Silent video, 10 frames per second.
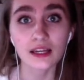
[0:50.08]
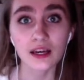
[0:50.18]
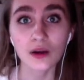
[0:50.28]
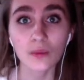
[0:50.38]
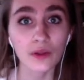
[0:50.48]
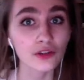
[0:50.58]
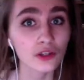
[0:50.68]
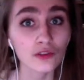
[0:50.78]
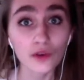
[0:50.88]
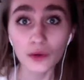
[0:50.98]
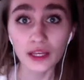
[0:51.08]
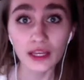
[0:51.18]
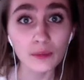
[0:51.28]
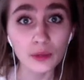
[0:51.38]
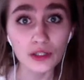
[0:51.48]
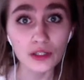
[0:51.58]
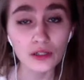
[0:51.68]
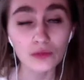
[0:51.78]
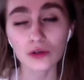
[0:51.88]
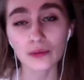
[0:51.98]
whether you're voting in
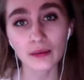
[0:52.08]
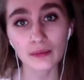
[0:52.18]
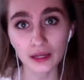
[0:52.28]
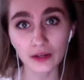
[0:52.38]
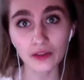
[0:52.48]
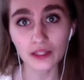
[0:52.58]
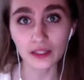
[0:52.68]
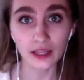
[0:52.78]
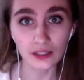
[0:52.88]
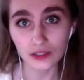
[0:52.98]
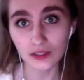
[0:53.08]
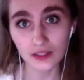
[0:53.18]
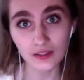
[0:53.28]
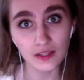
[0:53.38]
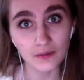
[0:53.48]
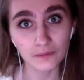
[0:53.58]
person or by mail this election season.